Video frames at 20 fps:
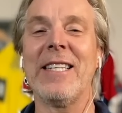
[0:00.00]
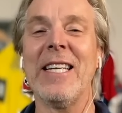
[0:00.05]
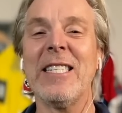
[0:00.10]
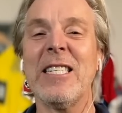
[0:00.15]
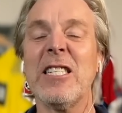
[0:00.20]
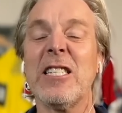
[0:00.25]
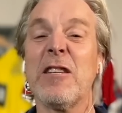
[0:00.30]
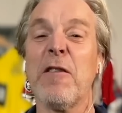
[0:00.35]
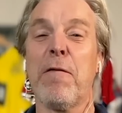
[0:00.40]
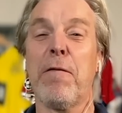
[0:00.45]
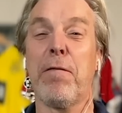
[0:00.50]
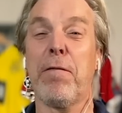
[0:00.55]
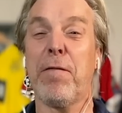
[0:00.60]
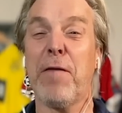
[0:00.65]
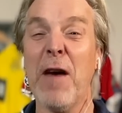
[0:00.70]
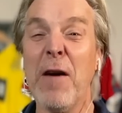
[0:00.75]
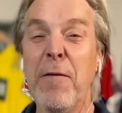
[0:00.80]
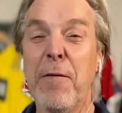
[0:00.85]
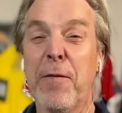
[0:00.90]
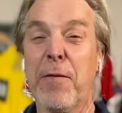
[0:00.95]
This is the
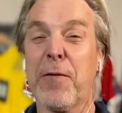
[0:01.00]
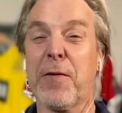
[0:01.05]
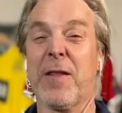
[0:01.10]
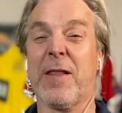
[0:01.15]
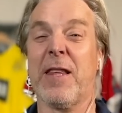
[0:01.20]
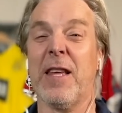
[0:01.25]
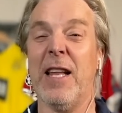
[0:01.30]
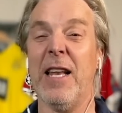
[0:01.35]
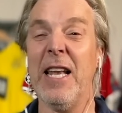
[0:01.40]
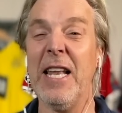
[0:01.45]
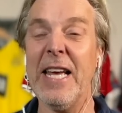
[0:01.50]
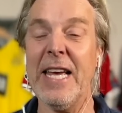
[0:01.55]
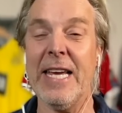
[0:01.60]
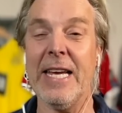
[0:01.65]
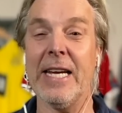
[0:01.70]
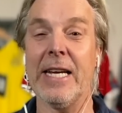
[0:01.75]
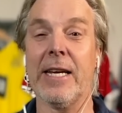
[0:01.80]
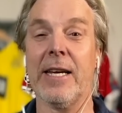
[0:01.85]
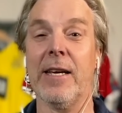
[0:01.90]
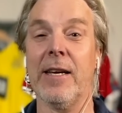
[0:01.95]
fifth
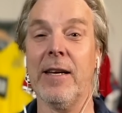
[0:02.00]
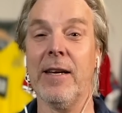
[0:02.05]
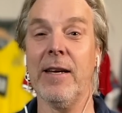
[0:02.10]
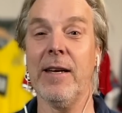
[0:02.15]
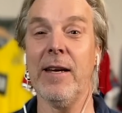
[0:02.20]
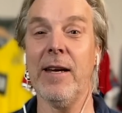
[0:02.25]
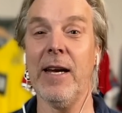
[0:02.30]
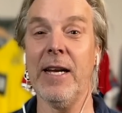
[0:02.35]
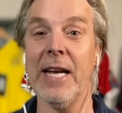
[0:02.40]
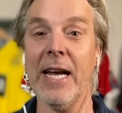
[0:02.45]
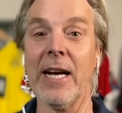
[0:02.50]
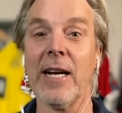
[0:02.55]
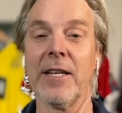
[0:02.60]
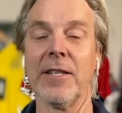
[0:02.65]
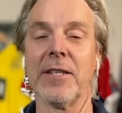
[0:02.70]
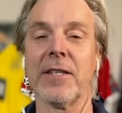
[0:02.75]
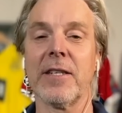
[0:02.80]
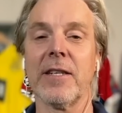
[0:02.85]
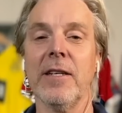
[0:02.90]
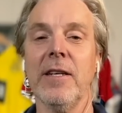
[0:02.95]
league in
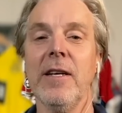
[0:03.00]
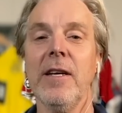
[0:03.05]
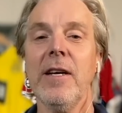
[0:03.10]
England,